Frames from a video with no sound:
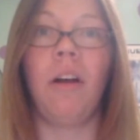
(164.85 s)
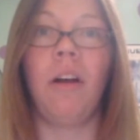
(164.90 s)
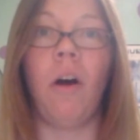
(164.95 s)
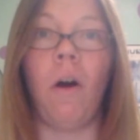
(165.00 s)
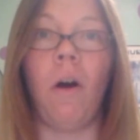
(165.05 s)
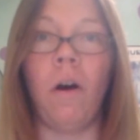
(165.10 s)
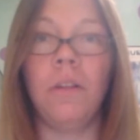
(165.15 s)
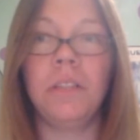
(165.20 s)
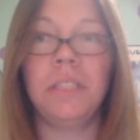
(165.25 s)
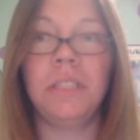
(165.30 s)

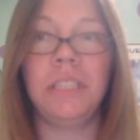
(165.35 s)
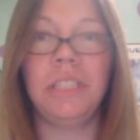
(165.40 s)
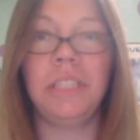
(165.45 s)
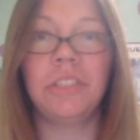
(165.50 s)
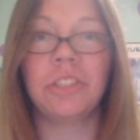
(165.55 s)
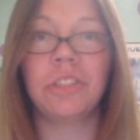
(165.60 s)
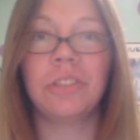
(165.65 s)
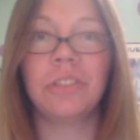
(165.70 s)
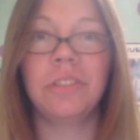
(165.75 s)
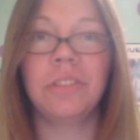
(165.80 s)
All the
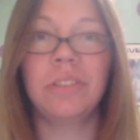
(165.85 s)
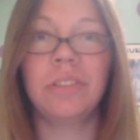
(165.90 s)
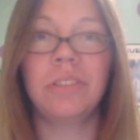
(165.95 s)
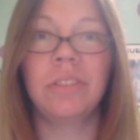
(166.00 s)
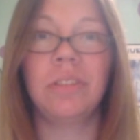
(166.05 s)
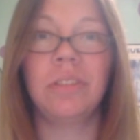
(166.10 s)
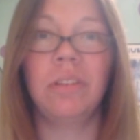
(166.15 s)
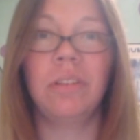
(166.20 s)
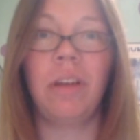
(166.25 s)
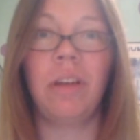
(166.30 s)

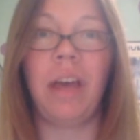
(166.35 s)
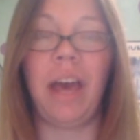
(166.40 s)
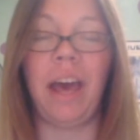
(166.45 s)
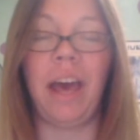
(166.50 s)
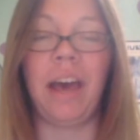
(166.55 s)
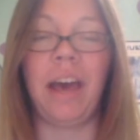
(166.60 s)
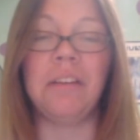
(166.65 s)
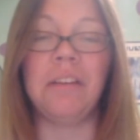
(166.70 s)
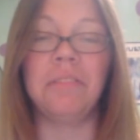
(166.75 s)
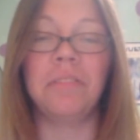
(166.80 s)
teachers
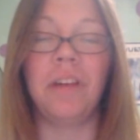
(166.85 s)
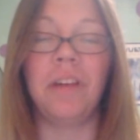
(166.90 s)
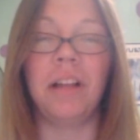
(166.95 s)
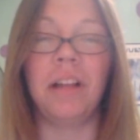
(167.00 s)
have